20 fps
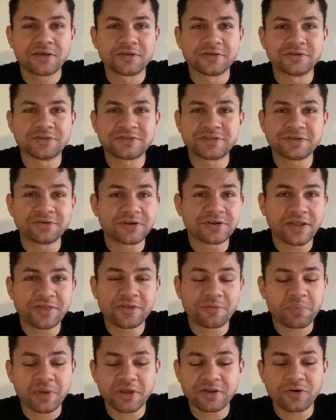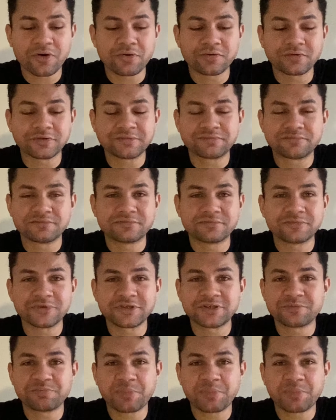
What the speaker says: you still get the pinhole, which is